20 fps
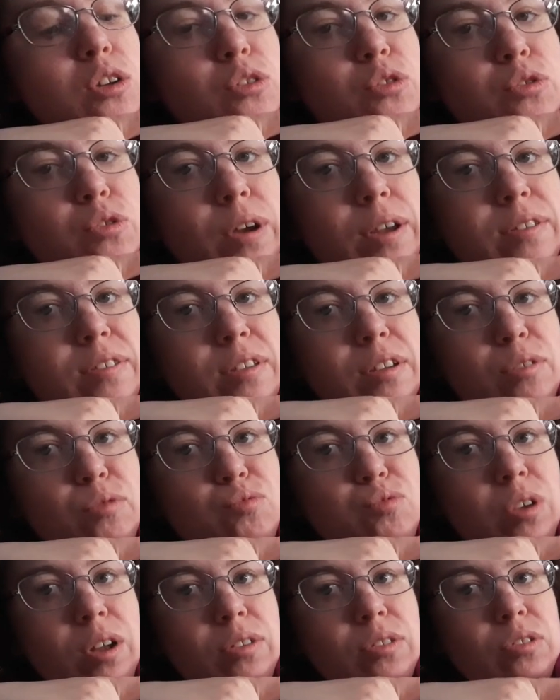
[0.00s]

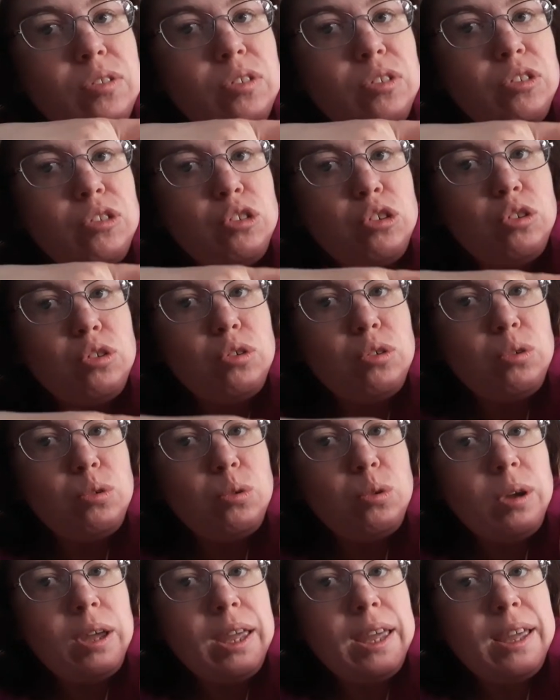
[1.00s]
dressing runs
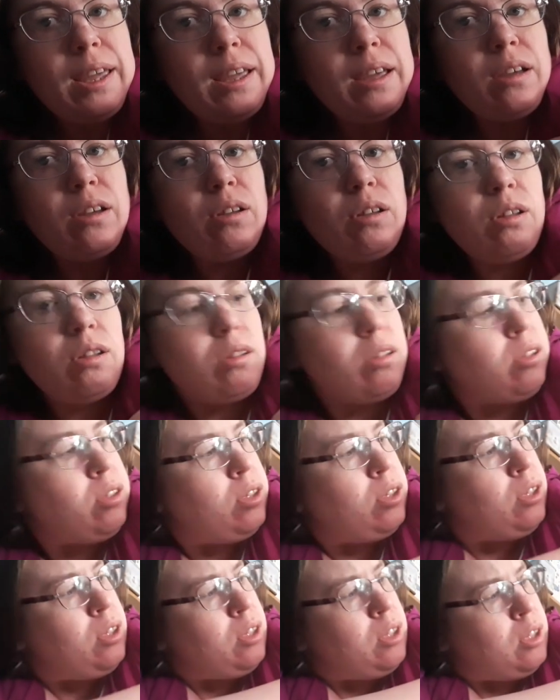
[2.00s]
to here
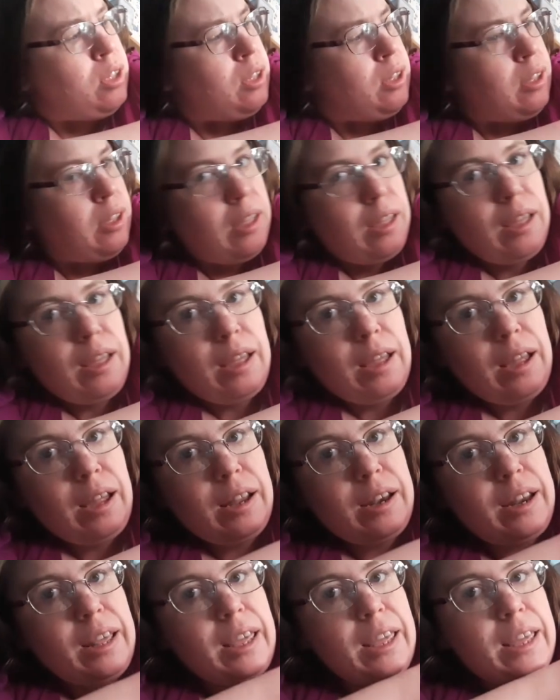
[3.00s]

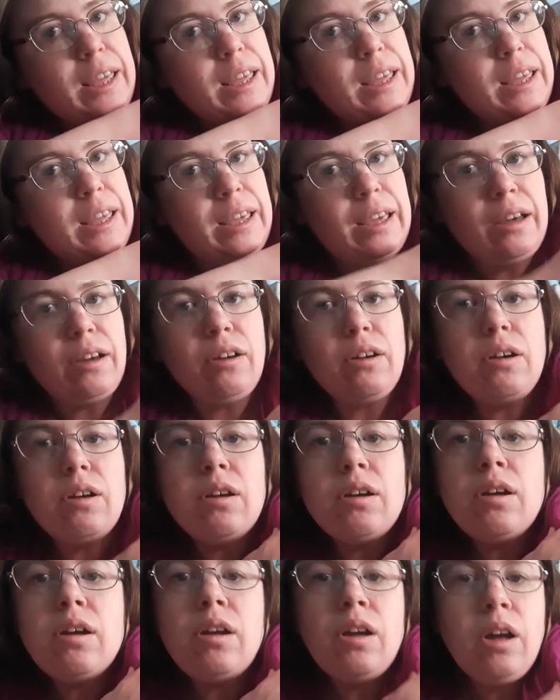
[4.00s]
and here,
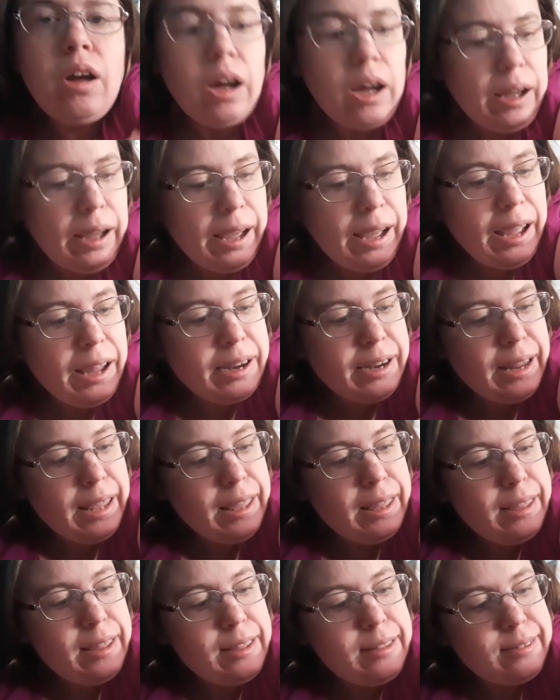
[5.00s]
and
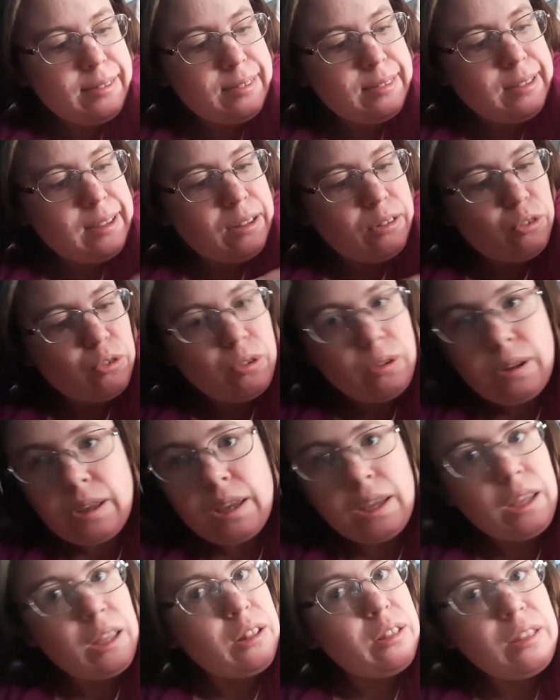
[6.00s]
it is
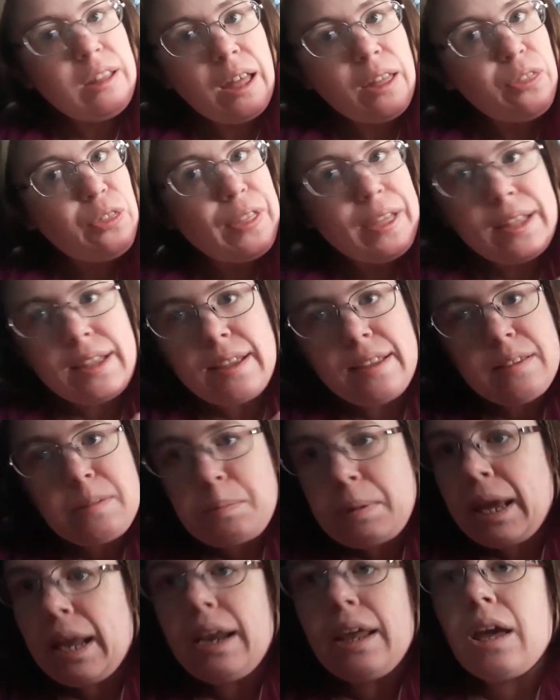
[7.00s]
literally nothing is
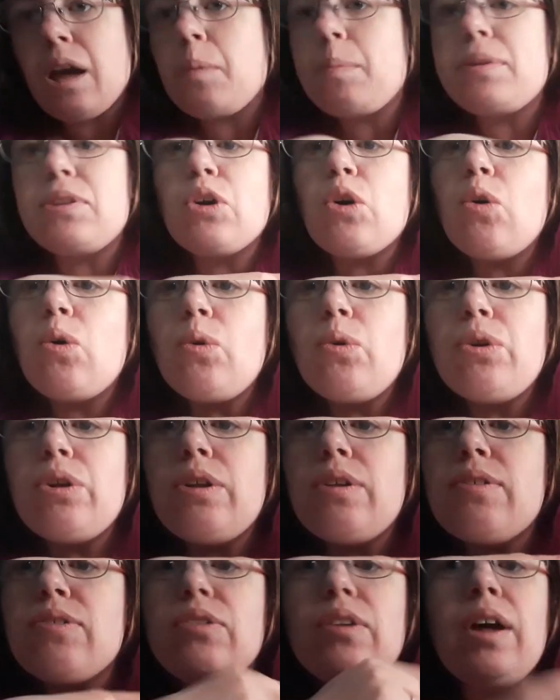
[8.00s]
peeling up at the
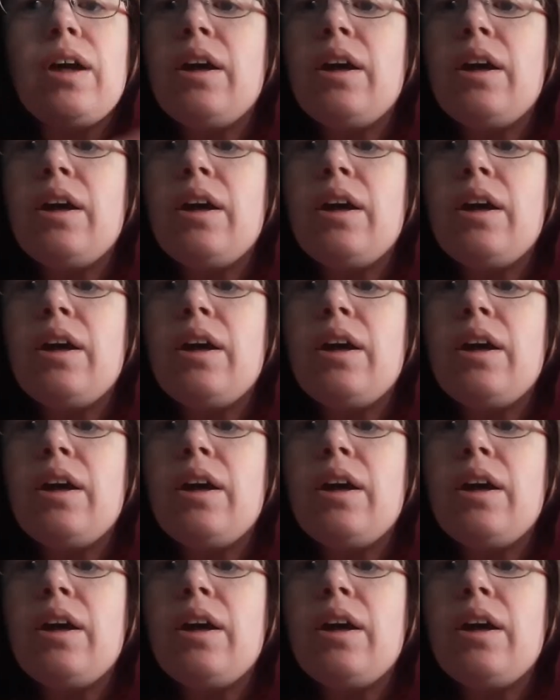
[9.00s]
corners,